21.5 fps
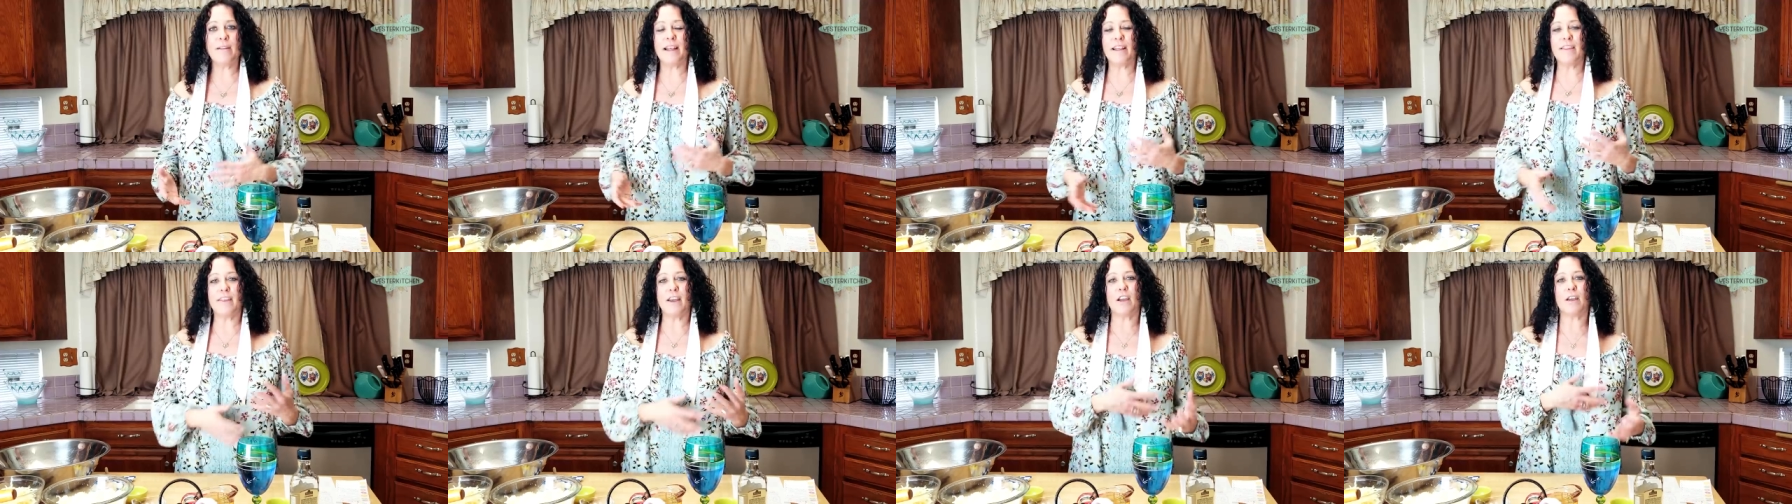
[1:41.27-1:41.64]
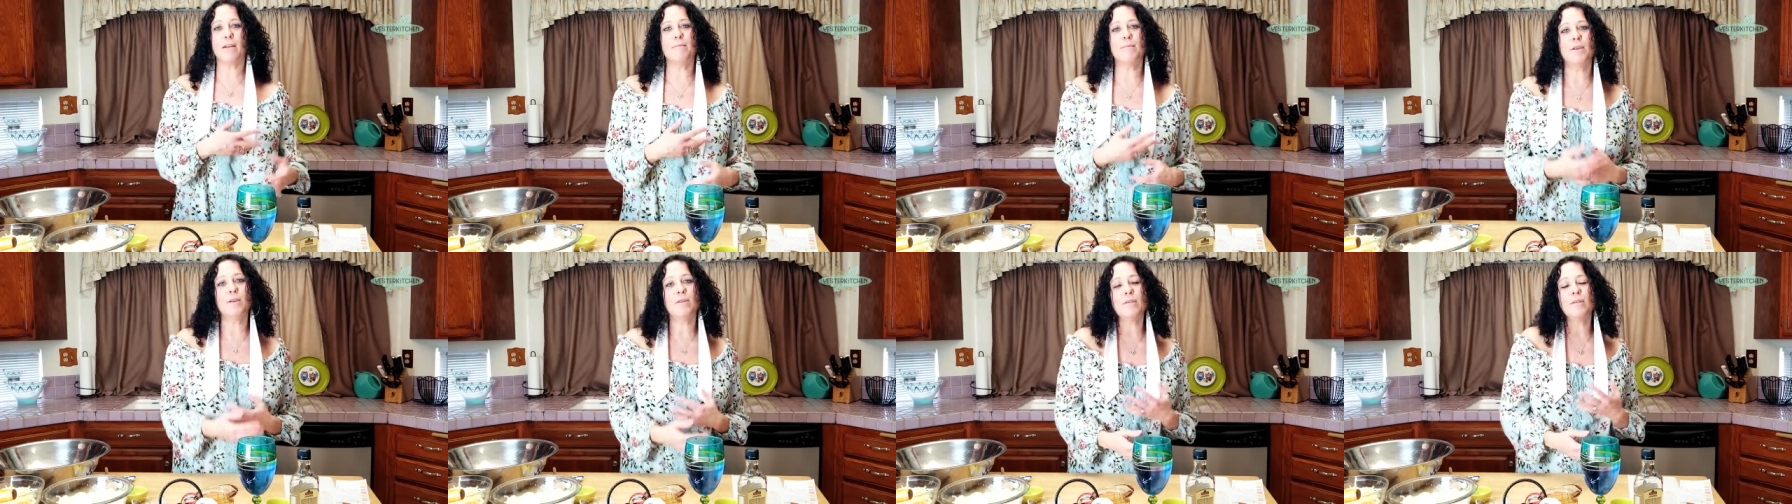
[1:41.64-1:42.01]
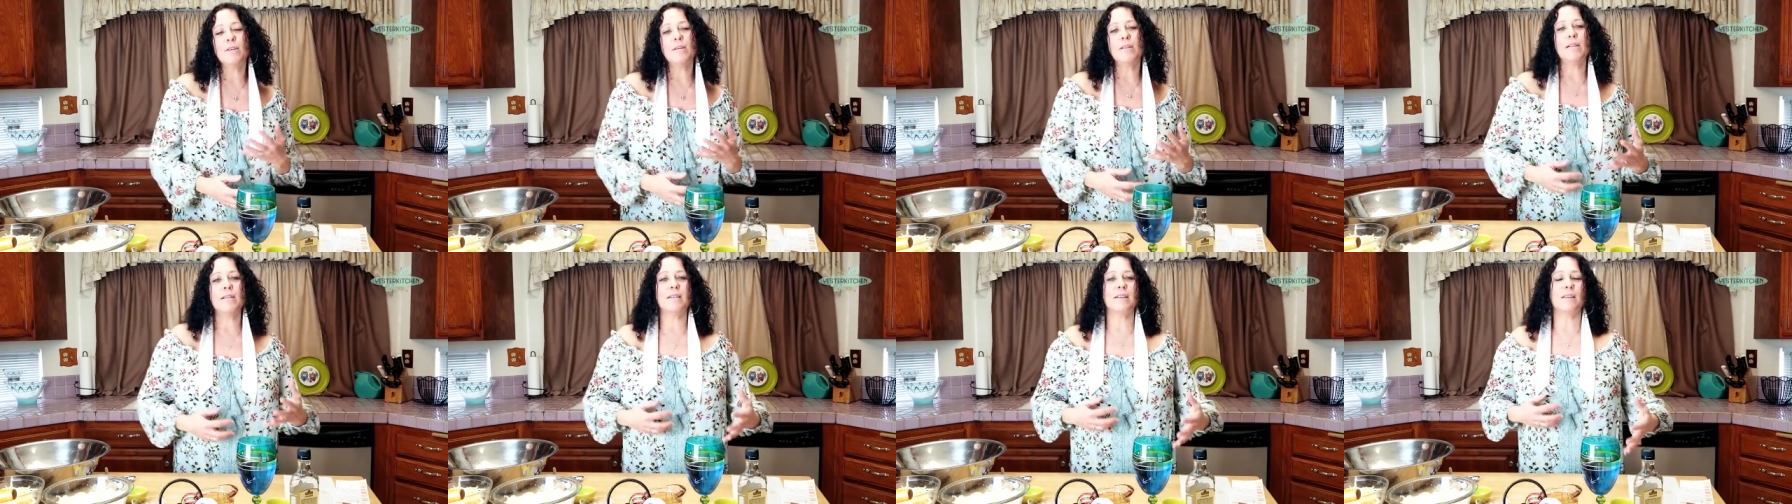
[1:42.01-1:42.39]
like the
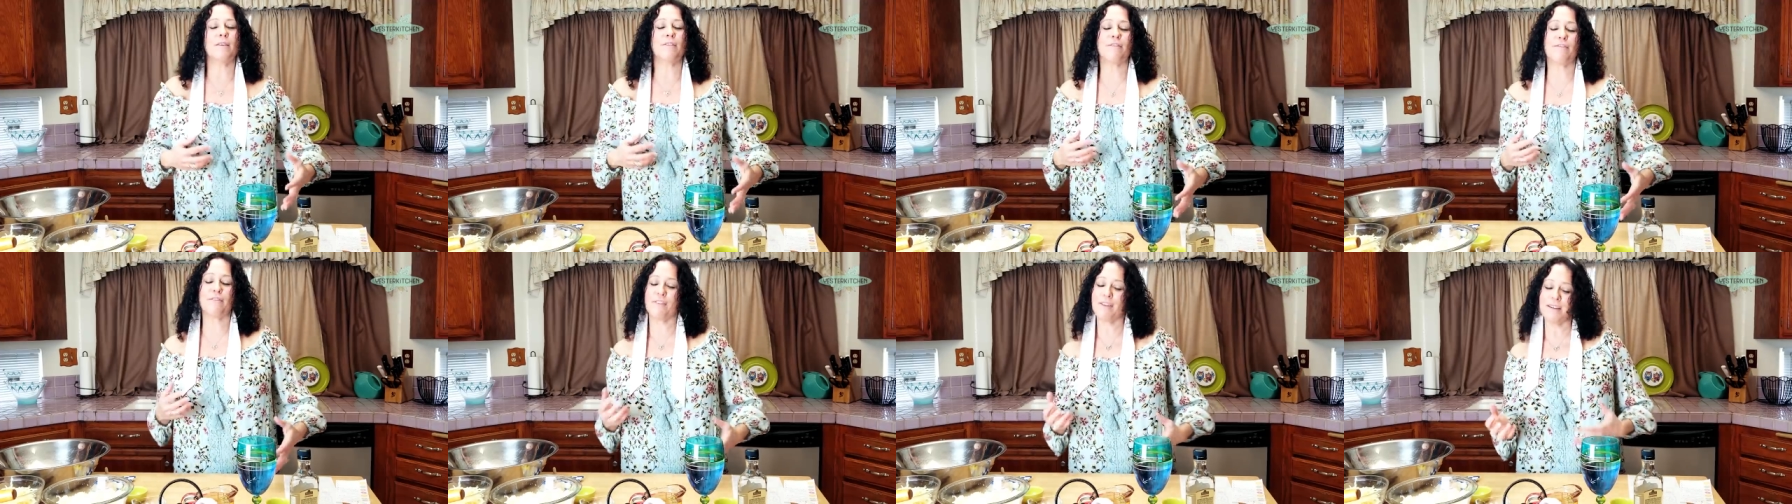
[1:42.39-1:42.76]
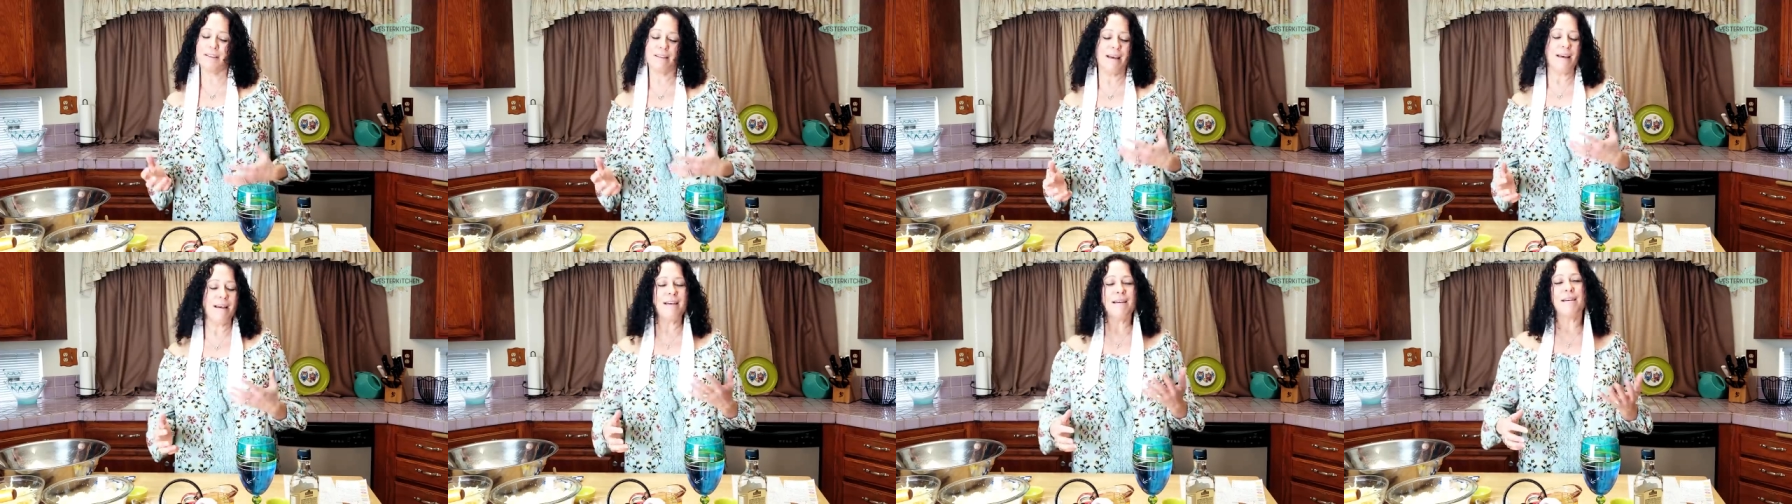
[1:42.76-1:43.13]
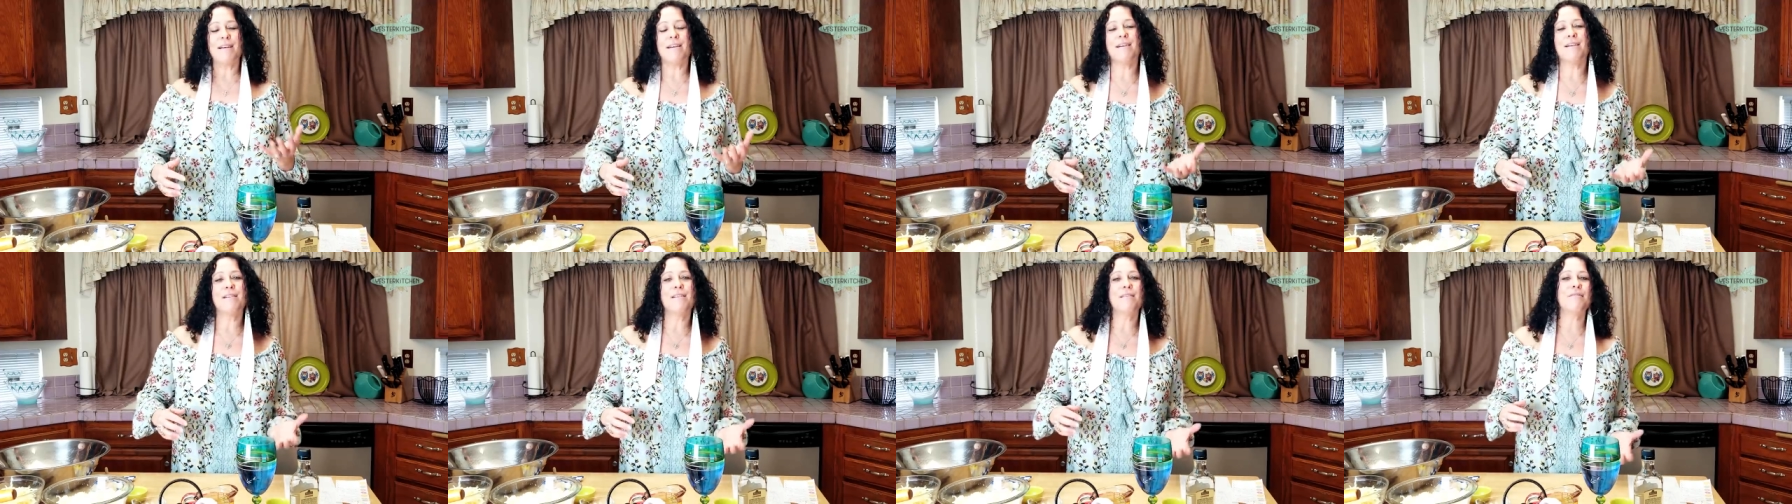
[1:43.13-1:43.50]
communal and the free
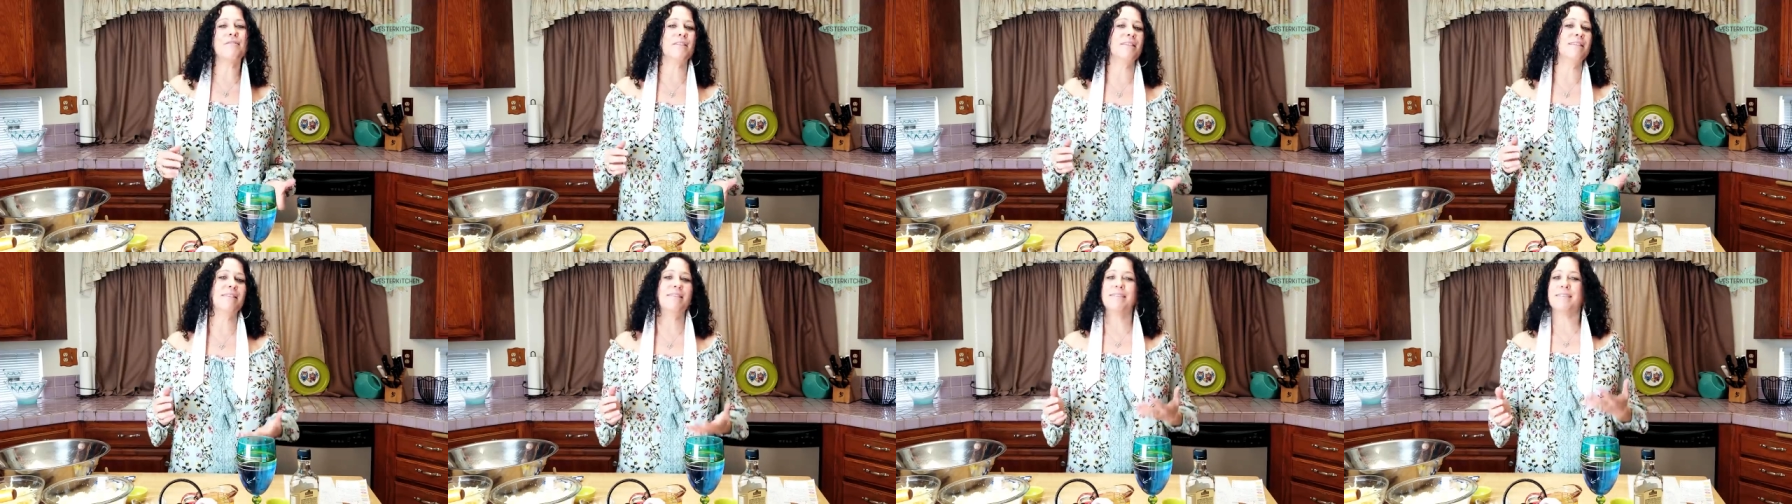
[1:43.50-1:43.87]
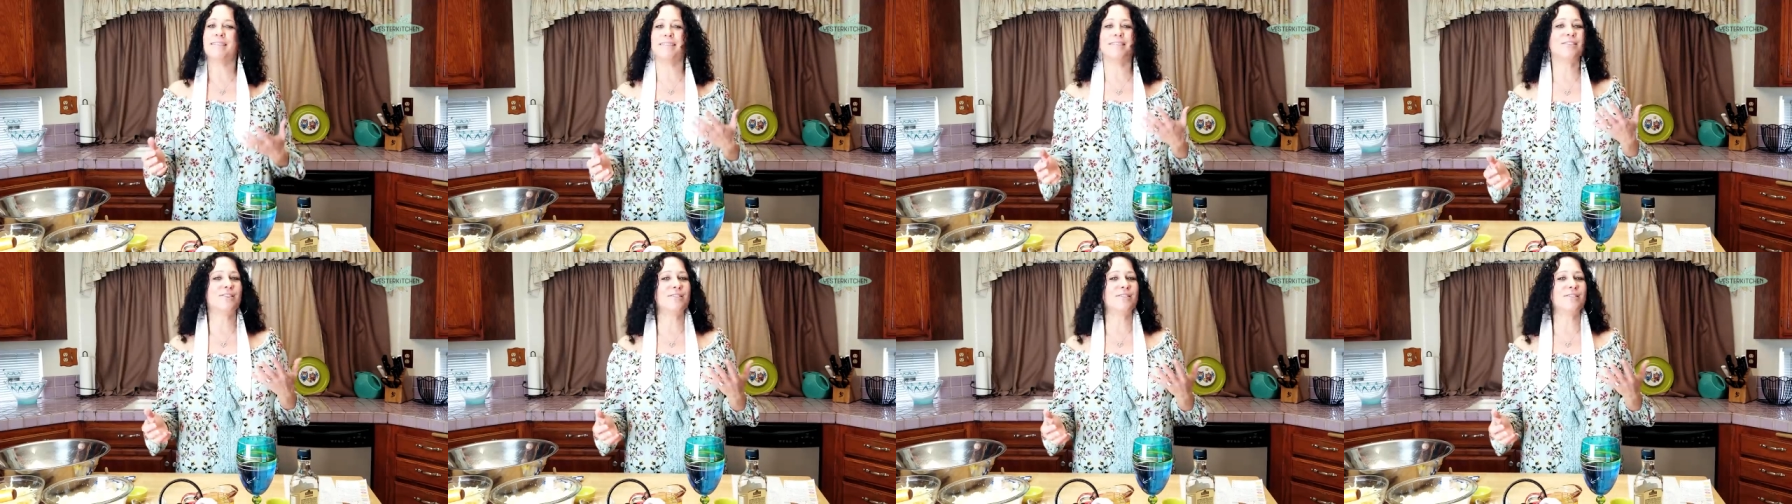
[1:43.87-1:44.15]
love and